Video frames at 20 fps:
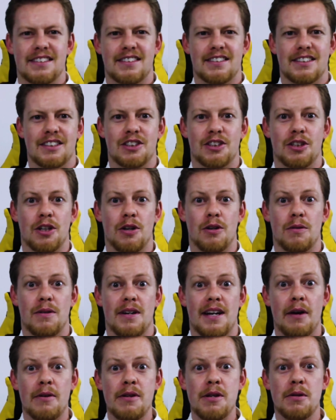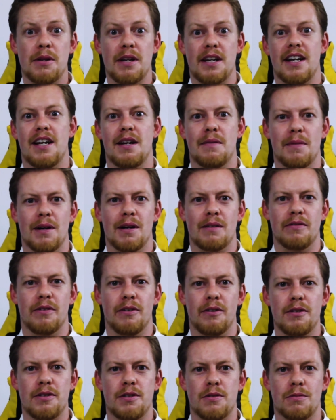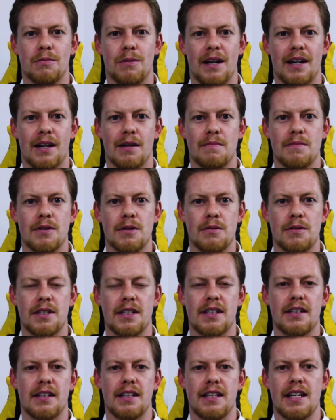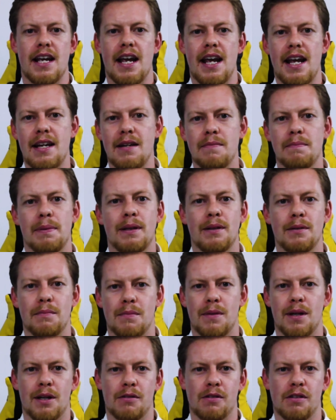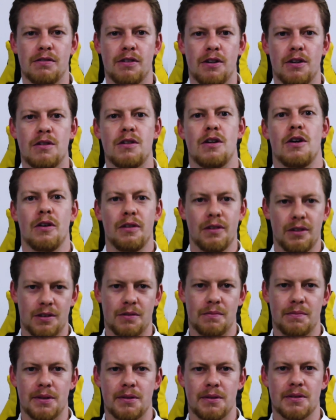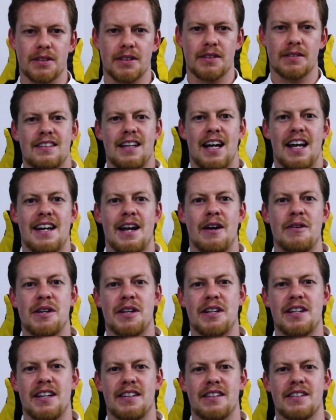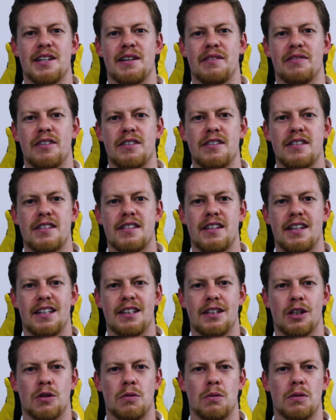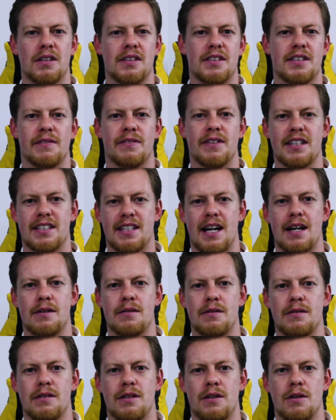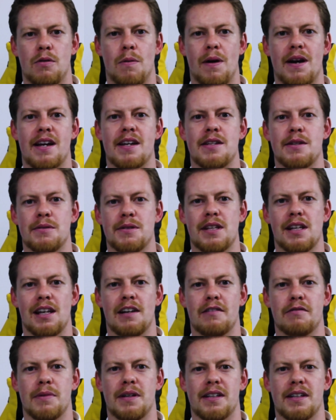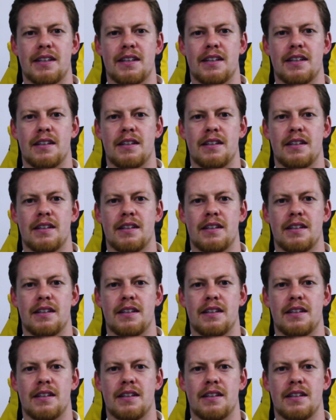So now you can hear my voice when I'm using the inbuilt microphone on the computer. And now you can hear the difference in the quality of the sound when I use the lav mic.